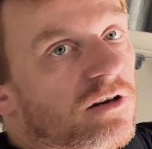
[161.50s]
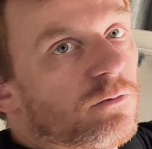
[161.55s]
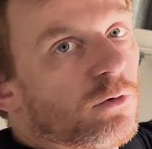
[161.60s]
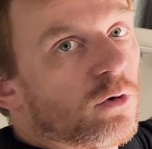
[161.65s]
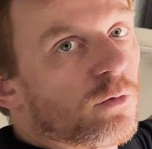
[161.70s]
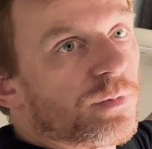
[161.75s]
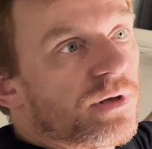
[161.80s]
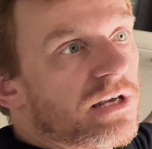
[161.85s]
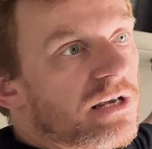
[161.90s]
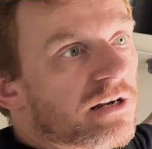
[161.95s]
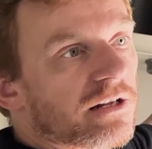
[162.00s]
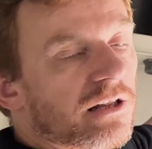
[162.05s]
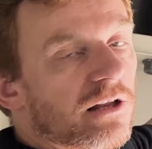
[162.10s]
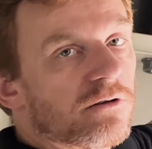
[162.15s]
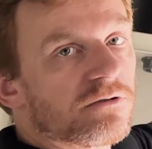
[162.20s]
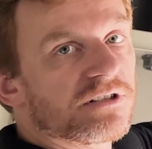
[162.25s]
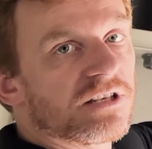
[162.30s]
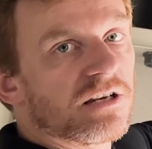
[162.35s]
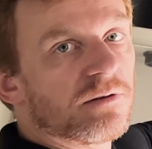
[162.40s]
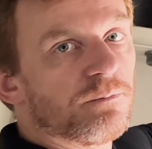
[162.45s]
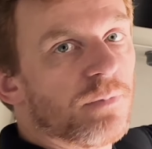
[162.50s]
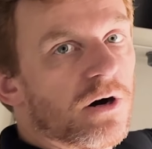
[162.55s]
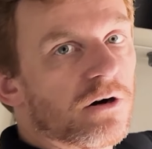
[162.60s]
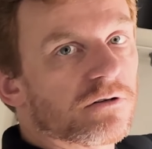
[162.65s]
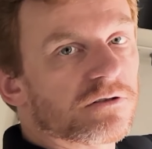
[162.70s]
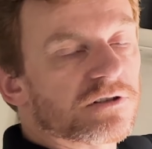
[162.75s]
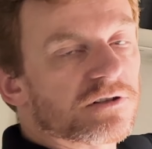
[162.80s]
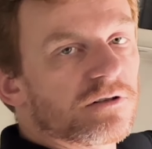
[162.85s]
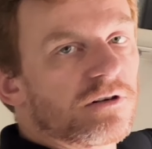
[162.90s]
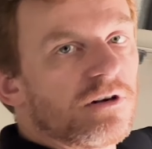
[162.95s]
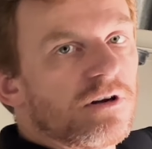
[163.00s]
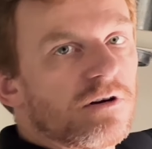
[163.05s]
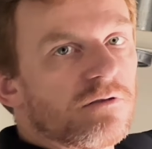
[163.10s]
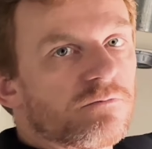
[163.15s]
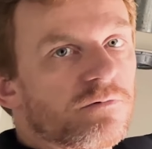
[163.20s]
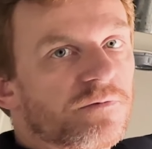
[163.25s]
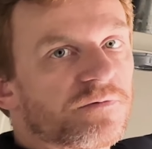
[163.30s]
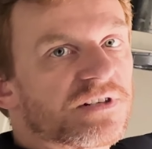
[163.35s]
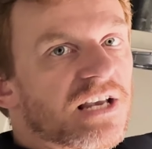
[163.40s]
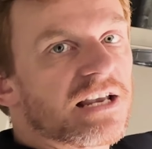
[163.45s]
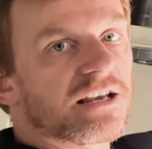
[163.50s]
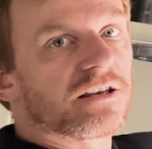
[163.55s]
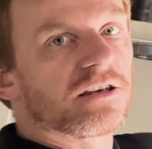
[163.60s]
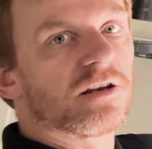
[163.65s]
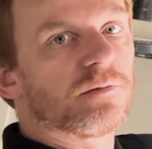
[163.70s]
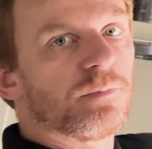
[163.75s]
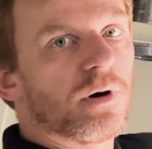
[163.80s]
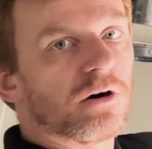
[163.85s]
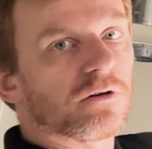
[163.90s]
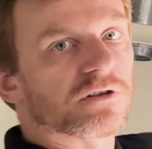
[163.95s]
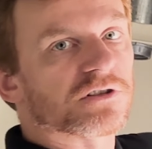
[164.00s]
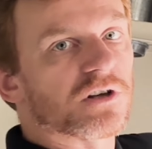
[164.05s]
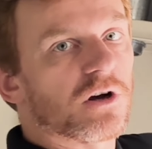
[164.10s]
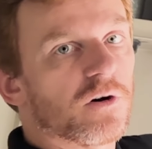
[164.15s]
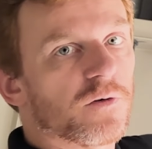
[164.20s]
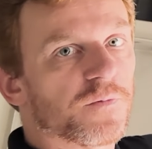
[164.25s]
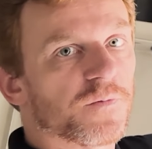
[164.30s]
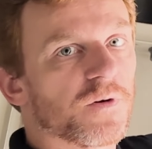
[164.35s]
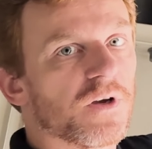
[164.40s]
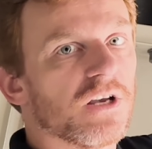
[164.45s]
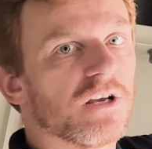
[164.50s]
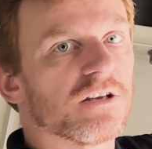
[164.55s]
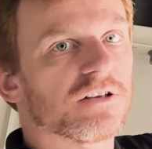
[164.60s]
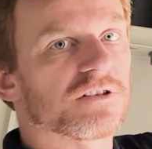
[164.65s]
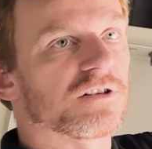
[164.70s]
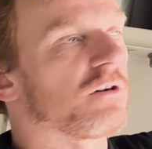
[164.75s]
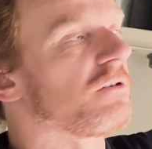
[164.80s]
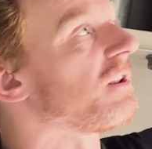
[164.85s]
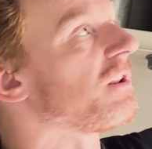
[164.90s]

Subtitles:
all be enclosed in a box. We've taken the box off so